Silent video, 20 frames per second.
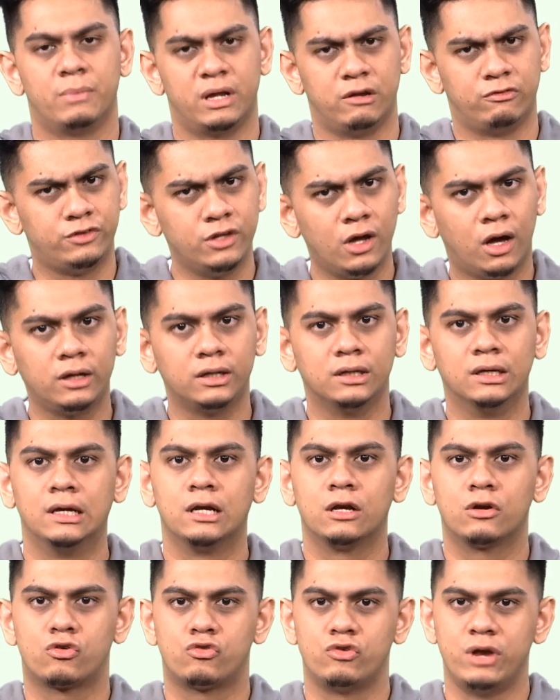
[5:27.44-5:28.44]
But if not,
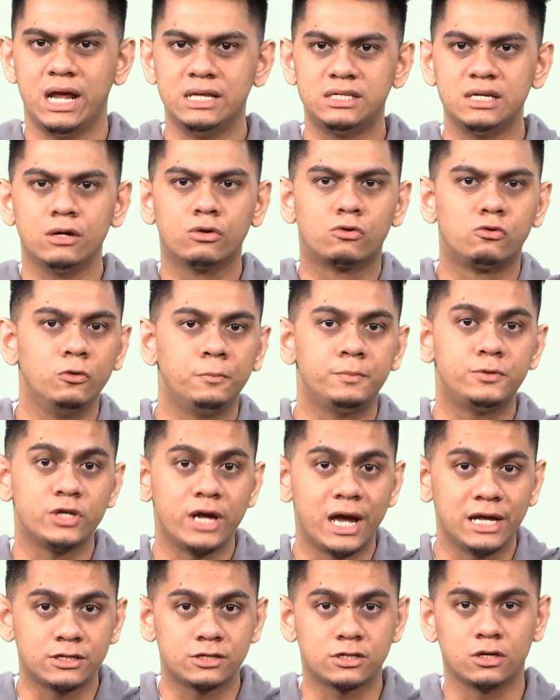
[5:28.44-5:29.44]
creating group
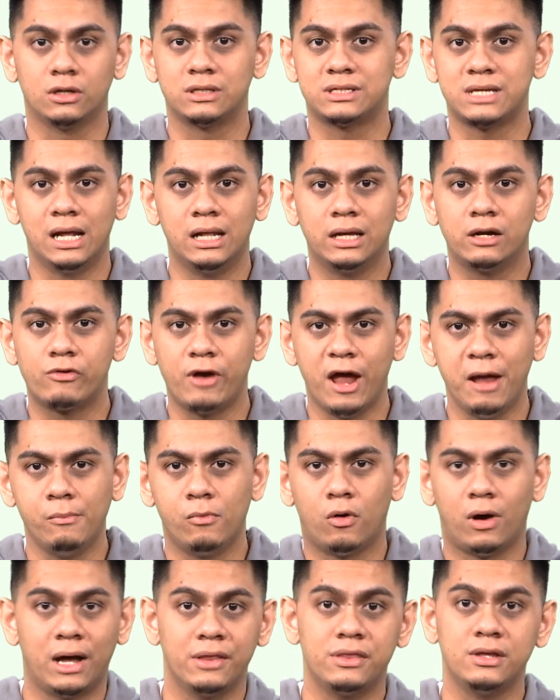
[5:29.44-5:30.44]
chats on
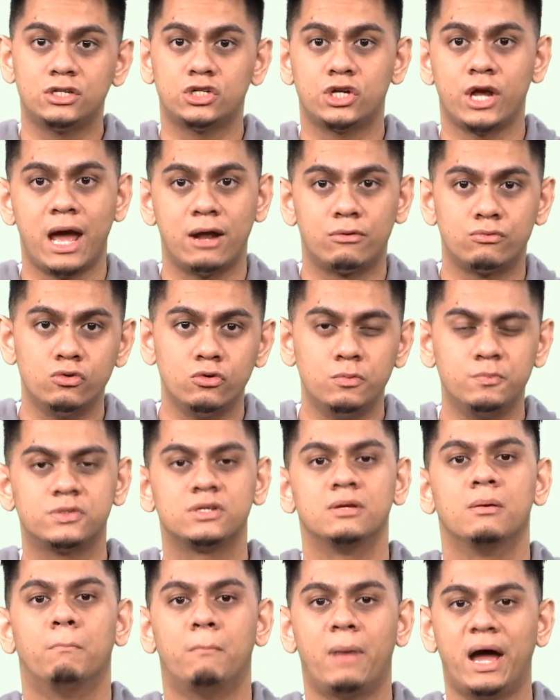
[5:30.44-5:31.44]
Telegram or other chat
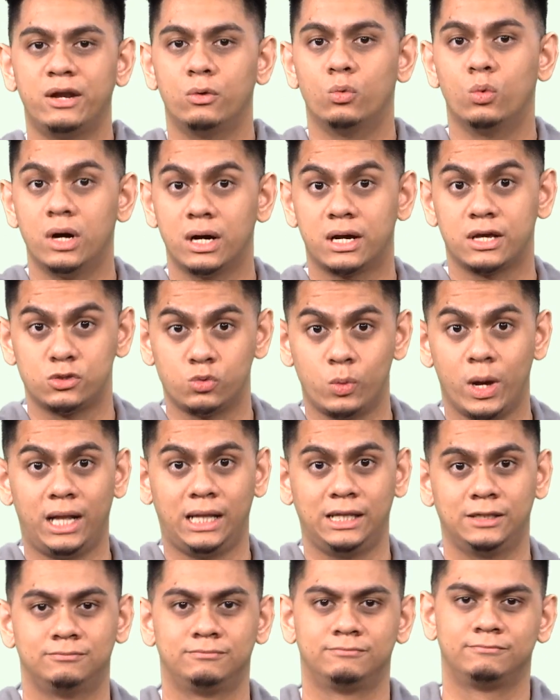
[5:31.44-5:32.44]
rooms might work as
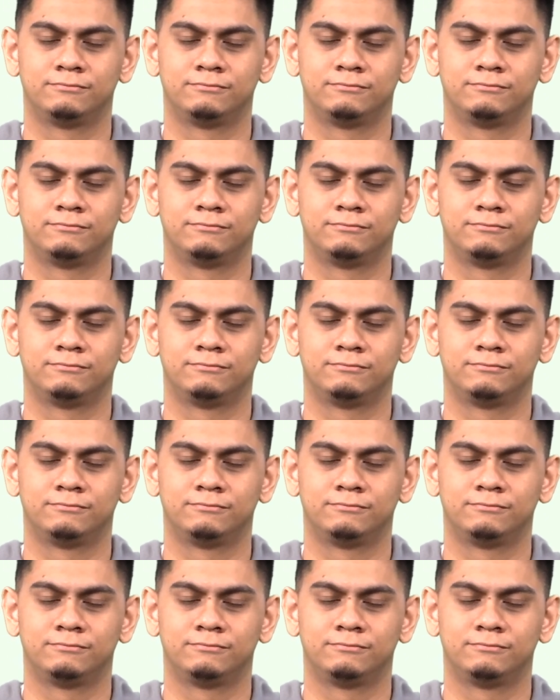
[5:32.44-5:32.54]
well.